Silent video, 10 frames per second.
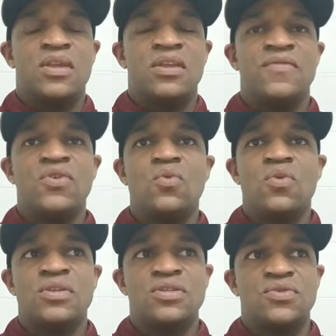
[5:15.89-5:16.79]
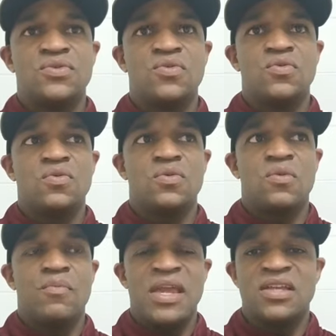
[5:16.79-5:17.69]
if you want to
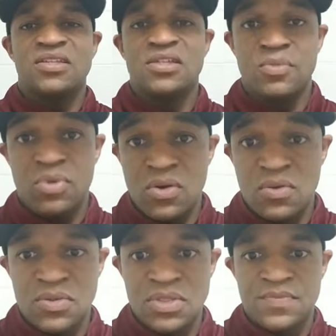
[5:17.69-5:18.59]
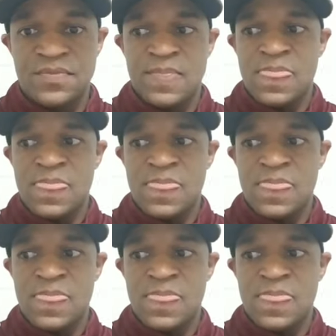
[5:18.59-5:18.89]
make it to the pros,